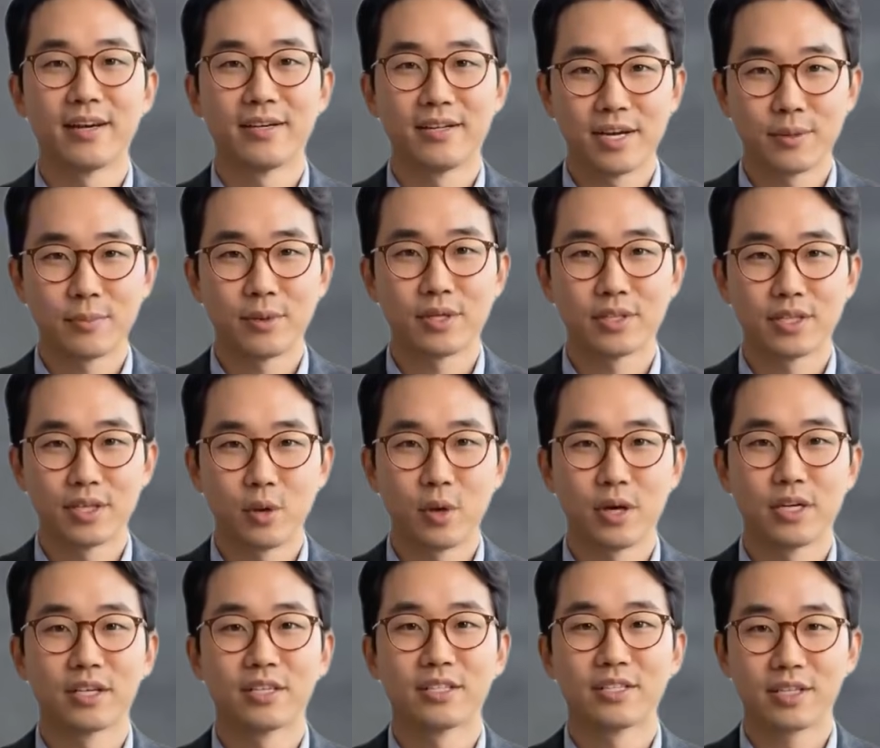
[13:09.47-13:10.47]
extreme
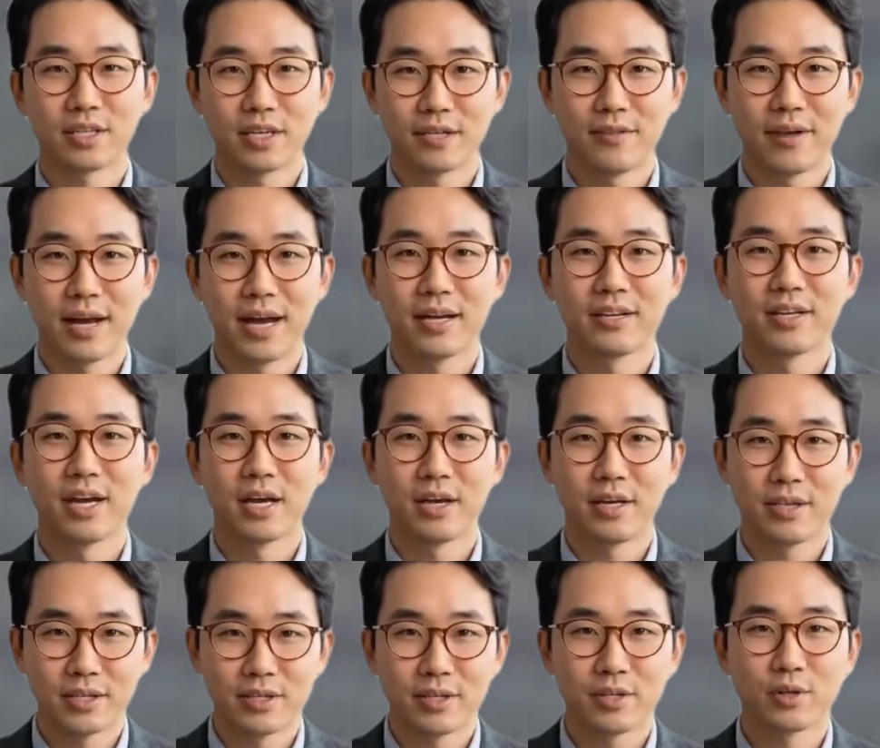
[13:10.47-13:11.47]
pilot precision
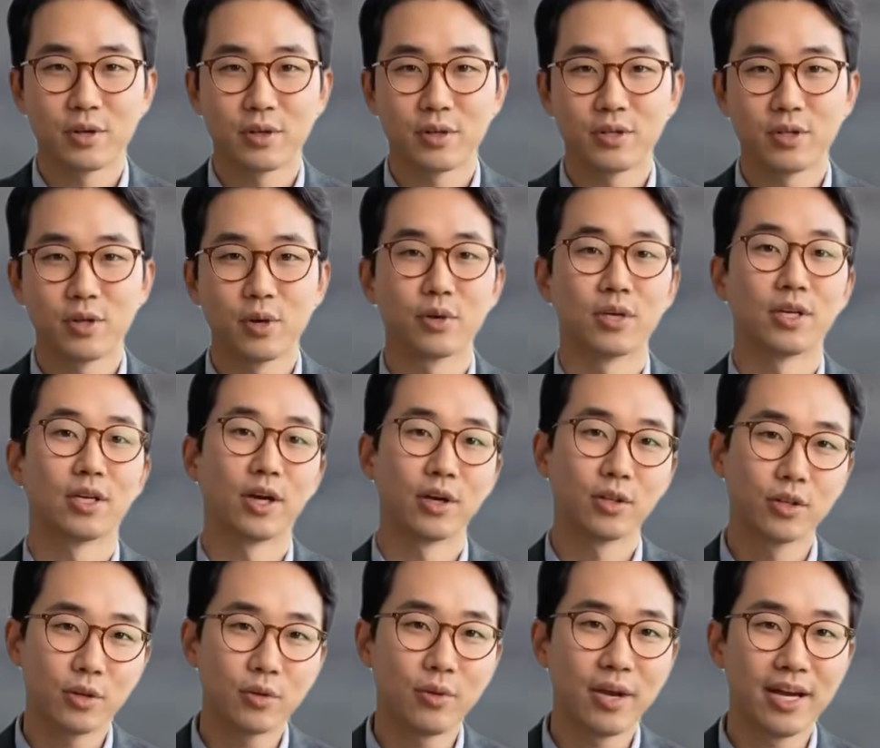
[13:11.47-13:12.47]
combined with a degree of
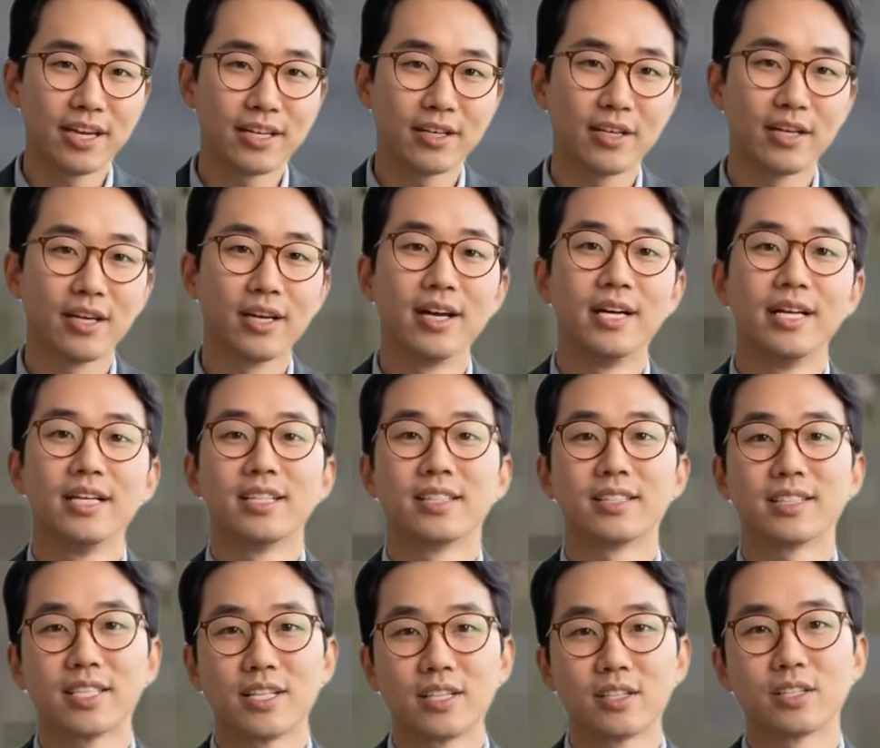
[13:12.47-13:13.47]
fortune. When our
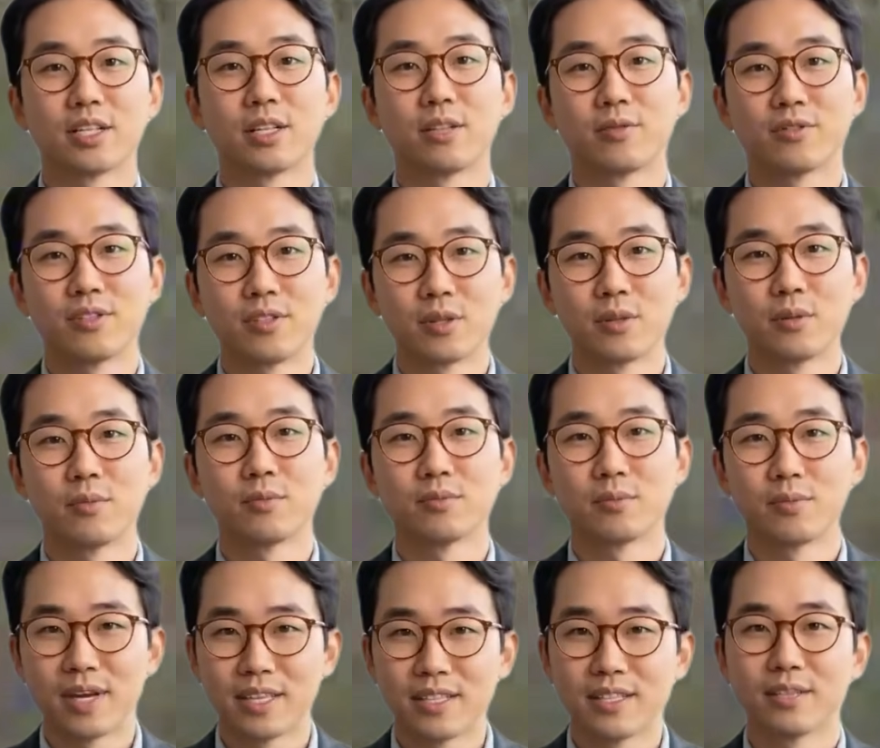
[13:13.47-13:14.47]
operator disabled and
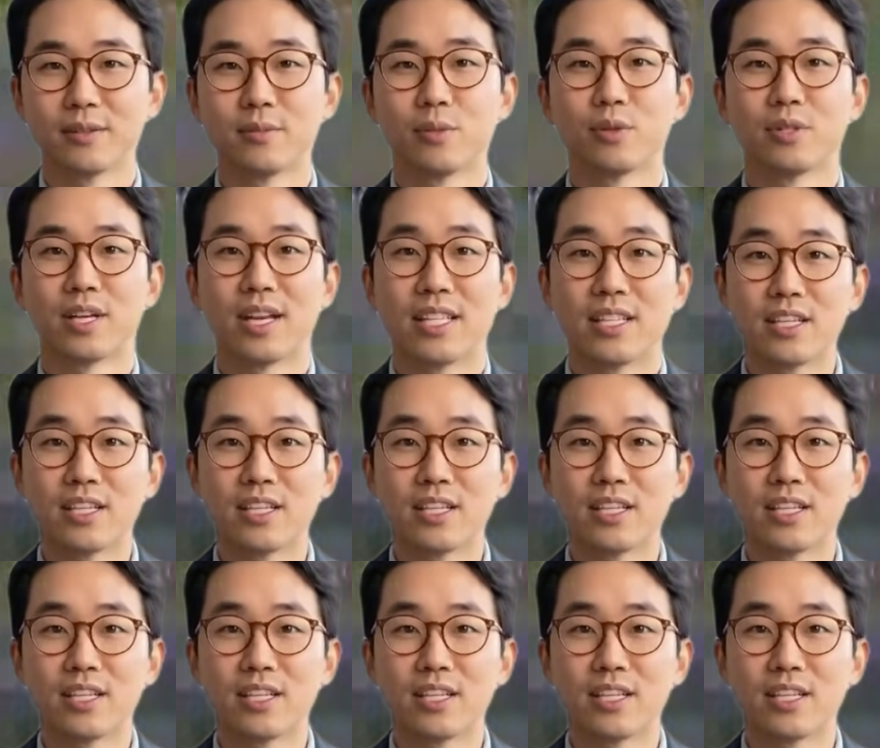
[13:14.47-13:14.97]
ignited a target on the